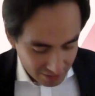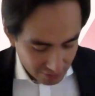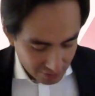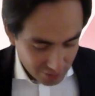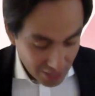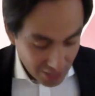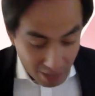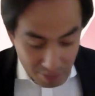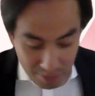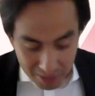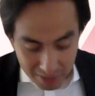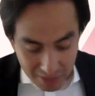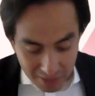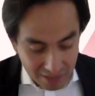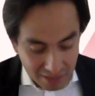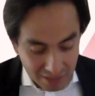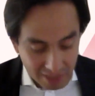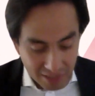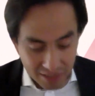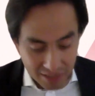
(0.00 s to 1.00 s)
So yeah, I mean,
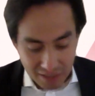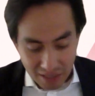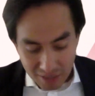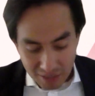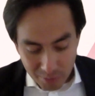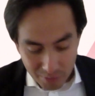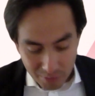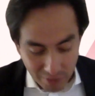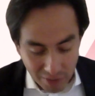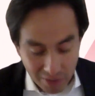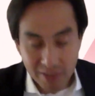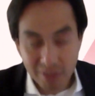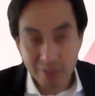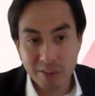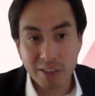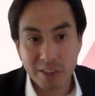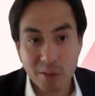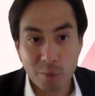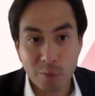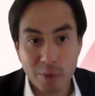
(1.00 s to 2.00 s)
I think it has been very
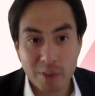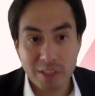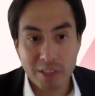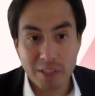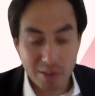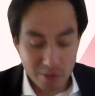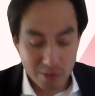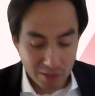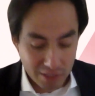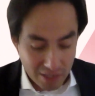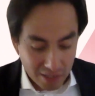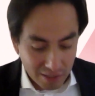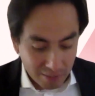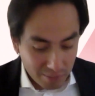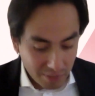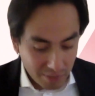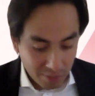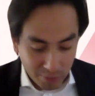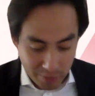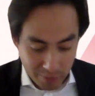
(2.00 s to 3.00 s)
interesting conversation, Claire. I
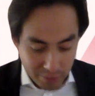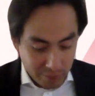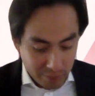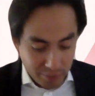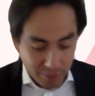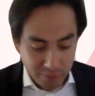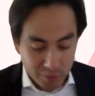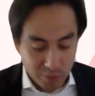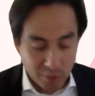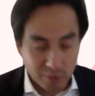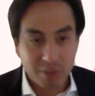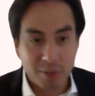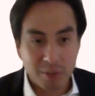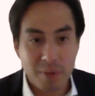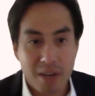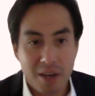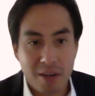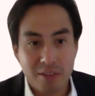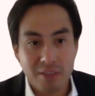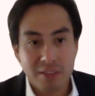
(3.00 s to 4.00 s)
mean, we've talked
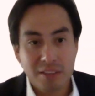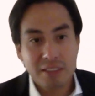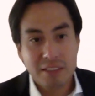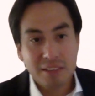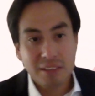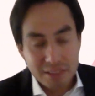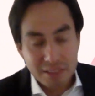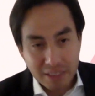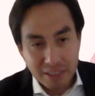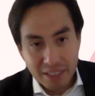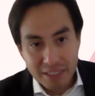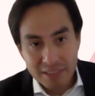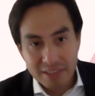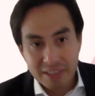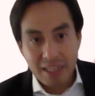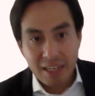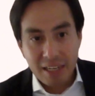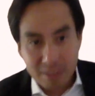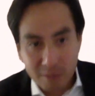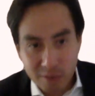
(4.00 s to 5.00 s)
about, I guess,
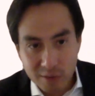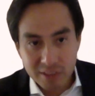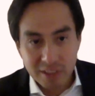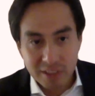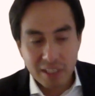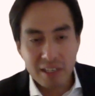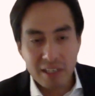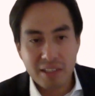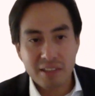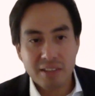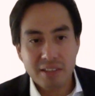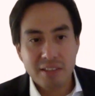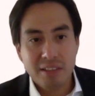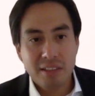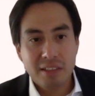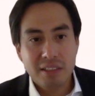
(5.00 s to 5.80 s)
the lessons learned,